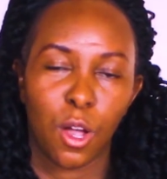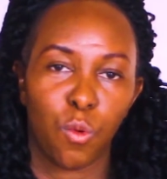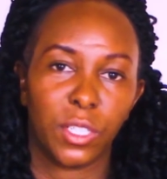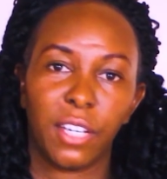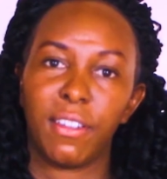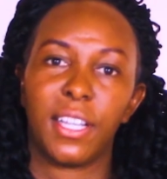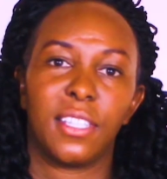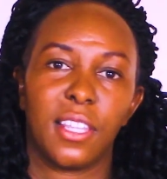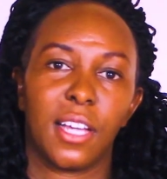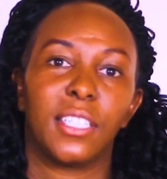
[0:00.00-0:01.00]

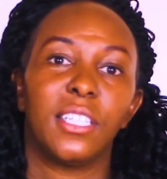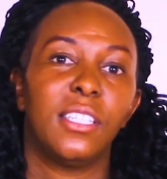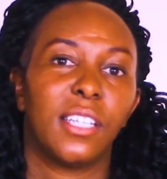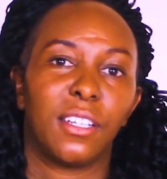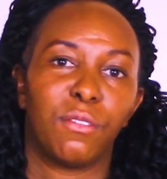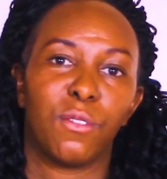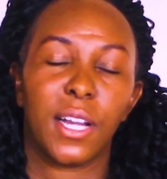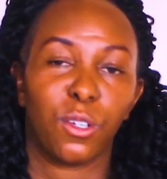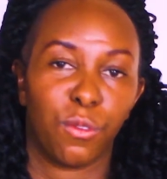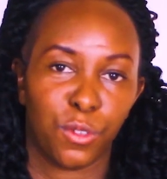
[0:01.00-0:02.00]
that each and every
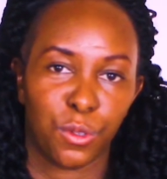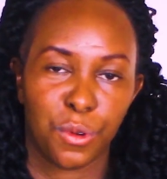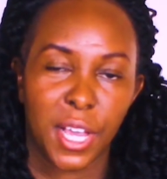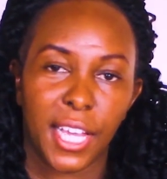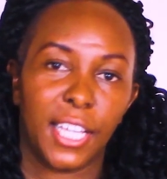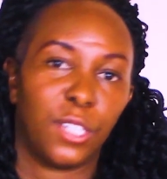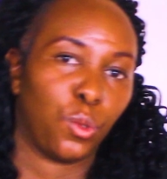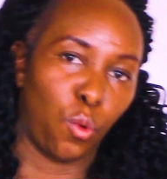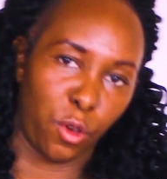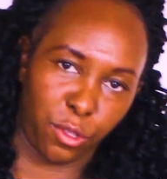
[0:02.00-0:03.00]
one of you
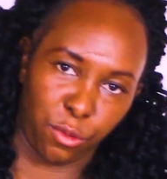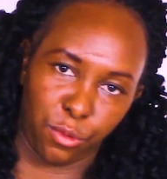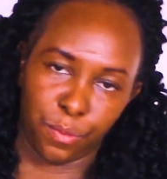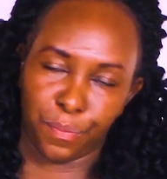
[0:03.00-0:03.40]
is going through.